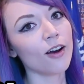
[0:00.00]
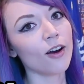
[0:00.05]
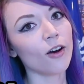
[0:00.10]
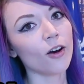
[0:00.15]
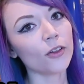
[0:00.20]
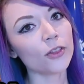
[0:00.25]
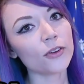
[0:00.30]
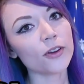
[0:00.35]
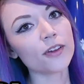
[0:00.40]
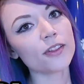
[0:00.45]

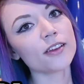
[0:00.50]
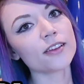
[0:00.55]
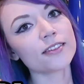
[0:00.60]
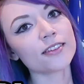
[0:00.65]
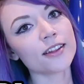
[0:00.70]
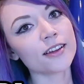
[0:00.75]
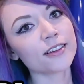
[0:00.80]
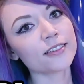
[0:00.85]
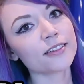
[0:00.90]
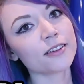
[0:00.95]
All three of these
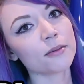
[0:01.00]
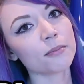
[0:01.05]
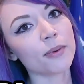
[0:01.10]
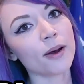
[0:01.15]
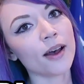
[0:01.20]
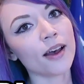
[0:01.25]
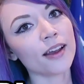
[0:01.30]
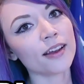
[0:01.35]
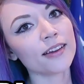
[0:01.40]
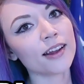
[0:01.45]
things
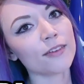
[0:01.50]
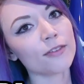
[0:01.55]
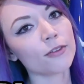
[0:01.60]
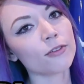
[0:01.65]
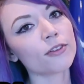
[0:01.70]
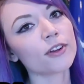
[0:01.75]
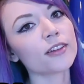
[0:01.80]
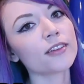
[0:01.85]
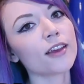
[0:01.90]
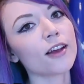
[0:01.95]
combined have a
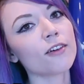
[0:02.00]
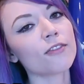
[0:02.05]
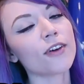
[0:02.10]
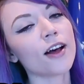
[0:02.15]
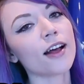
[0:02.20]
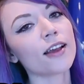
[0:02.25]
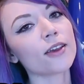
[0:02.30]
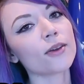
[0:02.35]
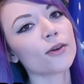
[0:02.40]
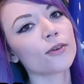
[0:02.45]
retail
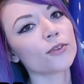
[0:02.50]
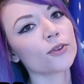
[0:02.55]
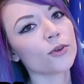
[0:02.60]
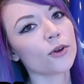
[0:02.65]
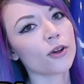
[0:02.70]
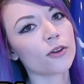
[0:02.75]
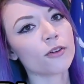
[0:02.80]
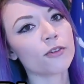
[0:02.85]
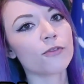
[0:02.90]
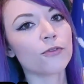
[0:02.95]
value of
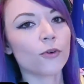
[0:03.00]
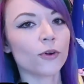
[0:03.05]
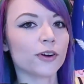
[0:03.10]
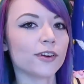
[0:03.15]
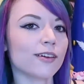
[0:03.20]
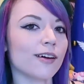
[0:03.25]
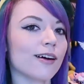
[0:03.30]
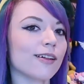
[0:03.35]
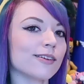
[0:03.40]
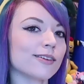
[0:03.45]

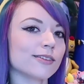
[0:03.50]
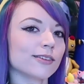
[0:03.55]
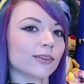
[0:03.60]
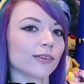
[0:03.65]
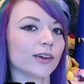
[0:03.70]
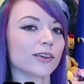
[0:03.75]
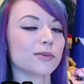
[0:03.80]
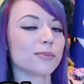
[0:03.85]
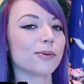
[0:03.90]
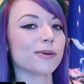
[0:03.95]
$240, so
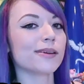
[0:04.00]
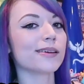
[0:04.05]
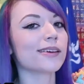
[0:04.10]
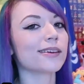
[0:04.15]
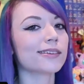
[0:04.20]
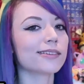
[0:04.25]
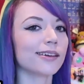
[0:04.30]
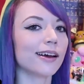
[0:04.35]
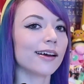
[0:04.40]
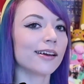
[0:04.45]
that's pretty
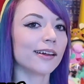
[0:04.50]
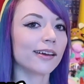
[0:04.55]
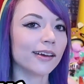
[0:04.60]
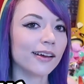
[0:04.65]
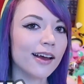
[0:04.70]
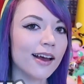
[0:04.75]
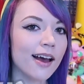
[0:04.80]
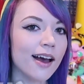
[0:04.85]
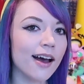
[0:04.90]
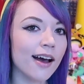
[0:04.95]
exciting.